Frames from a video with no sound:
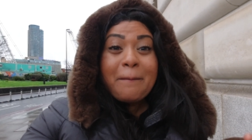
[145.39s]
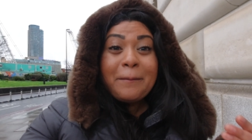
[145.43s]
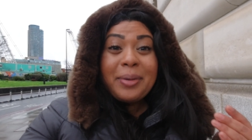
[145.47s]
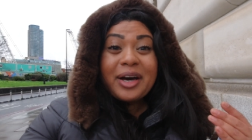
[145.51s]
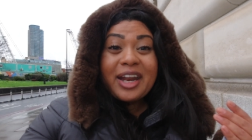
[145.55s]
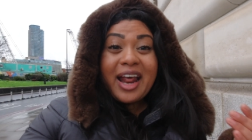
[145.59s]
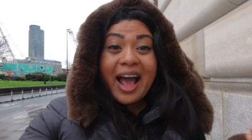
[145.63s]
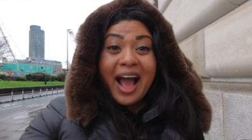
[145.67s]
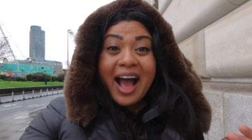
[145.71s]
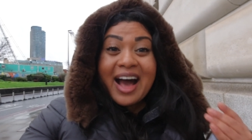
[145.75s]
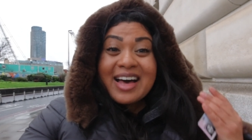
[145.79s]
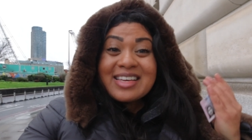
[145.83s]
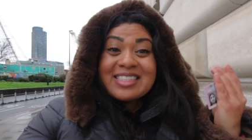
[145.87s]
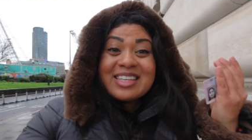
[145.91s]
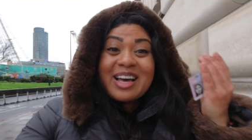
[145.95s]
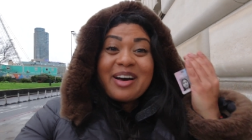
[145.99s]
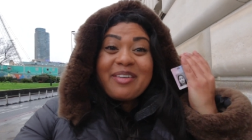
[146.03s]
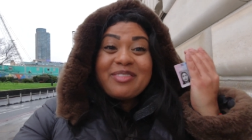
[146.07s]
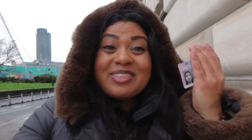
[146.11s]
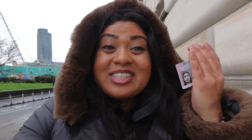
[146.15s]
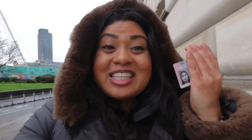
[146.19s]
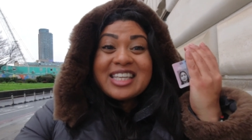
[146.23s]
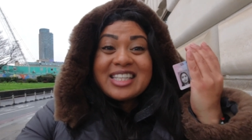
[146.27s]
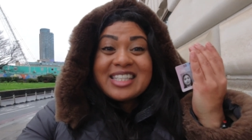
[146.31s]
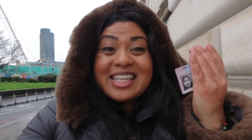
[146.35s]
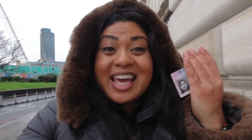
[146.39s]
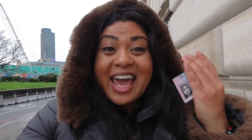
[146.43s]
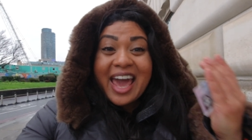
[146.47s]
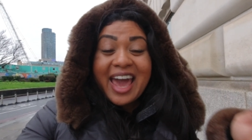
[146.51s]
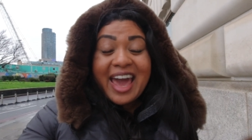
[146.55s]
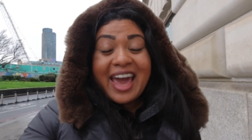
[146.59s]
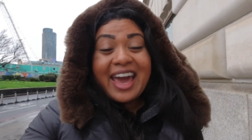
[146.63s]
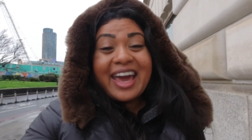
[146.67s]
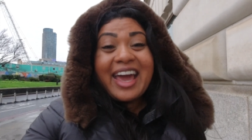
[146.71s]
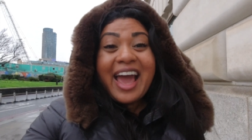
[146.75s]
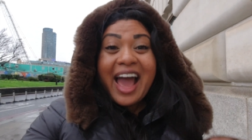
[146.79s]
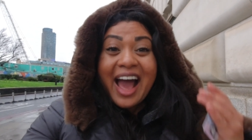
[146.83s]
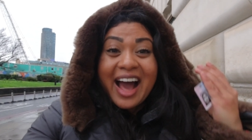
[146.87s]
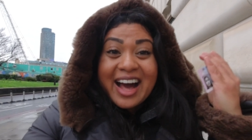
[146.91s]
But as of today,